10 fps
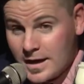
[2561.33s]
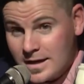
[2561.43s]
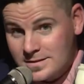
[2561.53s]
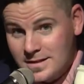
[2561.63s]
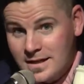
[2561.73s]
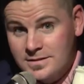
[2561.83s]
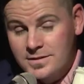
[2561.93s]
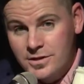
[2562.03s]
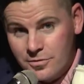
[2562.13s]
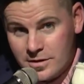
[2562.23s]
As he ends
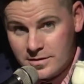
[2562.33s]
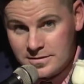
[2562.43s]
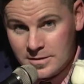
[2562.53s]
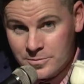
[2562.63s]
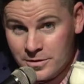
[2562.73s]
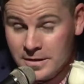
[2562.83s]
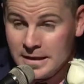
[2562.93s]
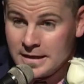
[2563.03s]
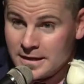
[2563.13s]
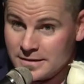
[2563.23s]
his career at
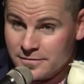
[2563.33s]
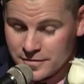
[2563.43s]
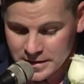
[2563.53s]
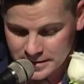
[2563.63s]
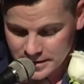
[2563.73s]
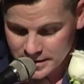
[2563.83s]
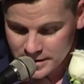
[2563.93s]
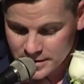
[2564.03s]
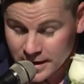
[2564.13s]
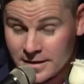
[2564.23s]
Sumner, it's fitting that
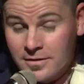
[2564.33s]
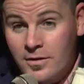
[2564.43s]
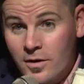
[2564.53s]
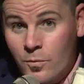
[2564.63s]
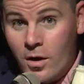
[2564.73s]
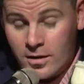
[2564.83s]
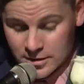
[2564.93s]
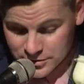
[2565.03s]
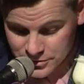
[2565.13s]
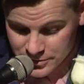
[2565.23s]
he can walk
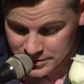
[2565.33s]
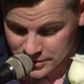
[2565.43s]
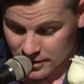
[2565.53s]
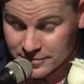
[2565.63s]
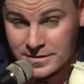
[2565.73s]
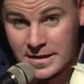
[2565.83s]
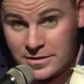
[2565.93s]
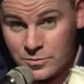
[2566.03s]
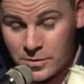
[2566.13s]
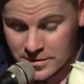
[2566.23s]
our students off
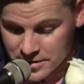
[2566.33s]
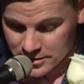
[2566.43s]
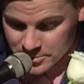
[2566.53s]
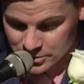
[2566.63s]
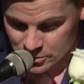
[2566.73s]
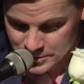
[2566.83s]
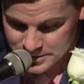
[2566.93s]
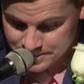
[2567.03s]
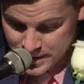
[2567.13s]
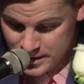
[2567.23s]
stage with their
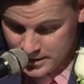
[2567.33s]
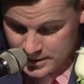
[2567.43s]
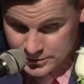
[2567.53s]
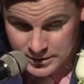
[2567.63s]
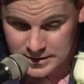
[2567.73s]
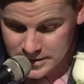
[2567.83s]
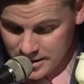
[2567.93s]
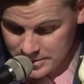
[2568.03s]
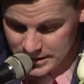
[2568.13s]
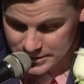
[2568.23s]
diplomas. So at this
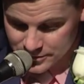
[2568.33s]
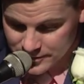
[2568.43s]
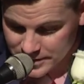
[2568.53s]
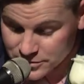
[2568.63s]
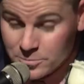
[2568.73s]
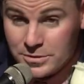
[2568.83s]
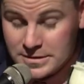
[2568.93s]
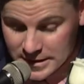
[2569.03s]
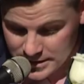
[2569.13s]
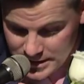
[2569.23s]
time, I'd like to invite
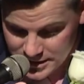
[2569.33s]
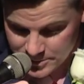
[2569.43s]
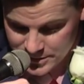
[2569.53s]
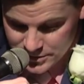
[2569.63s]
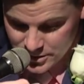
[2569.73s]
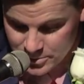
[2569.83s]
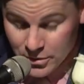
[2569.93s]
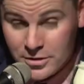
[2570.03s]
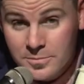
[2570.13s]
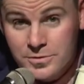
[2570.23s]
Superintendent Eastman to the
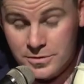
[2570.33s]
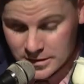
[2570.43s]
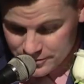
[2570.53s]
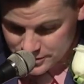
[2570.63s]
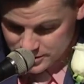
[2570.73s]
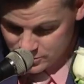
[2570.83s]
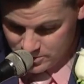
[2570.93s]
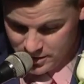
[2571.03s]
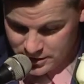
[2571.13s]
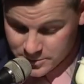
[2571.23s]
podium to deliver some
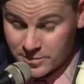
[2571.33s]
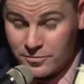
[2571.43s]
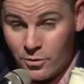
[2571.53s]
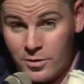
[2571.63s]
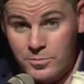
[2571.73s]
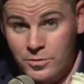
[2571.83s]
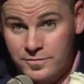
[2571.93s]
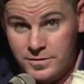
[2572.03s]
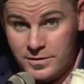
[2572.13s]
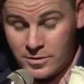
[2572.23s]
remarks before we
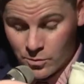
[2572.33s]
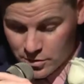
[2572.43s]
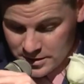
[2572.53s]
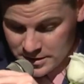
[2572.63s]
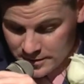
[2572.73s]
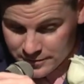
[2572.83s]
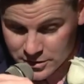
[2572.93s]
move to the awarding of the